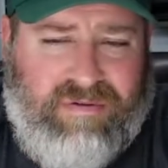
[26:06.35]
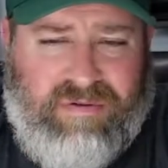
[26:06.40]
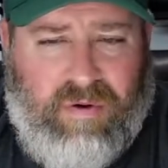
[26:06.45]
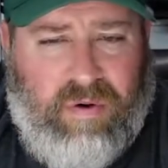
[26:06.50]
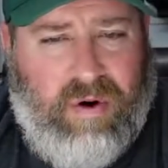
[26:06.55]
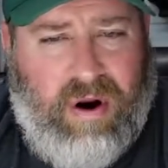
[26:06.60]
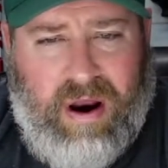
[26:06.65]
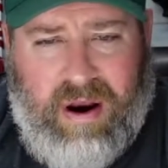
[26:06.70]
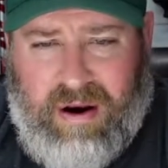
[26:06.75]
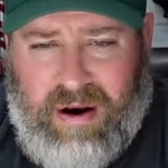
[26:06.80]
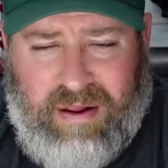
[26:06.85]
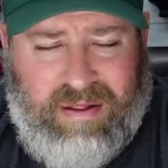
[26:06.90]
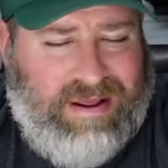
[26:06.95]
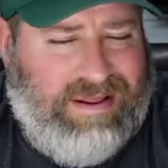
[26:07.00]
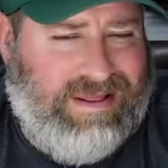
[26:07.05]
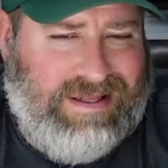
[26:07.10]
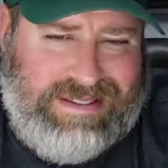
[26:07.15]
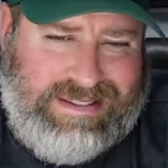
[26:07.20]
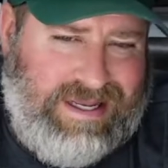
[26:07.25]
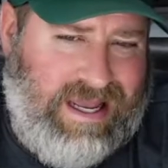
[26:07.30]
4-iron are
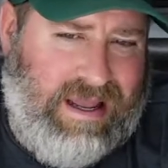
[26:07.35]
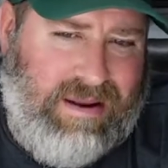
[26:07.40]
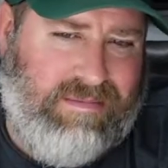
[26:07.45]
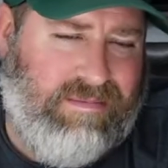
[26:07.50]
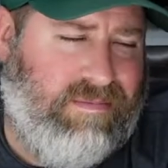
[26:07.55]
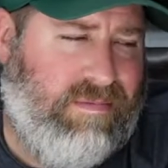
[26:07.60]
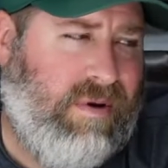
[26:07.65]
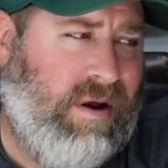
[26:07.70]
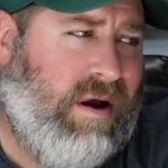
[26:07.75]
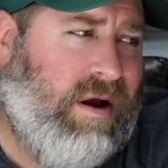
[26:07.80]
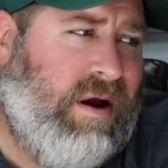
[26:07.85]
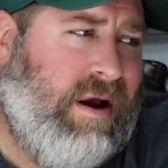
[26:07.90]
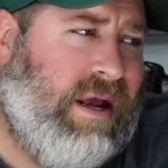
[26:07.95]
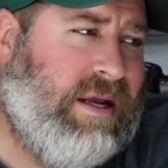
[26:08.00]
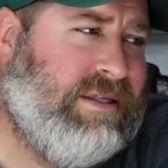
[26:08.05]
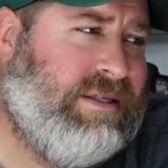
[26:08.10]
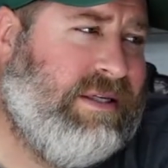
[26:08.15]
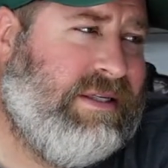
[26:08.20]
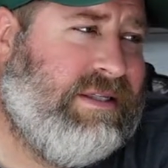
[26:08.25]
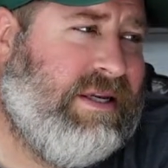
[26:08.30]
like the same
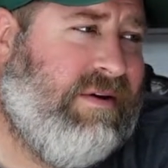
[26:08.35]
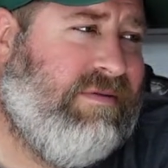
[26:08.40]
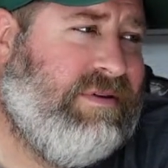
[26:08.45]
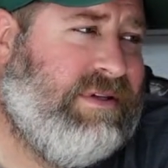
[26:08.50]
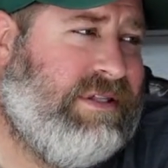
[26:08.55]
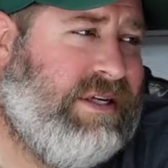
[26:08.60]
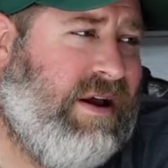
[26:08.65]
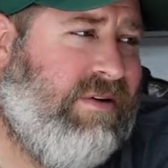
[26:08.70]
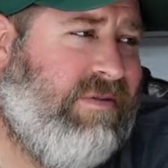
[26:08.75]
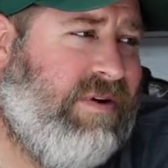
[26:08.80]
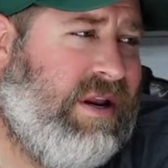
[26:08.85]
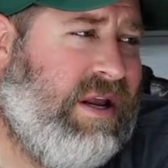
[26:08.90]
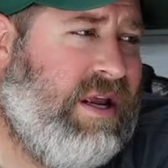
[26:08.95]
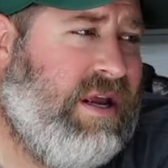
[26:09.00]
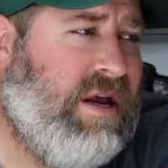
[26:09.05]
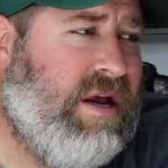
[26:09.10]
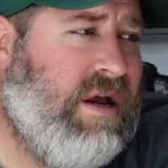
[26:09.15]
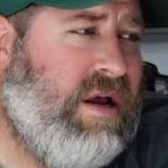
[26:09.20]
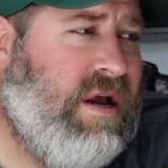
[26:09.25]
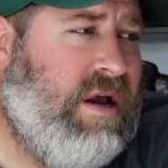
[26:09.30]
as the 770.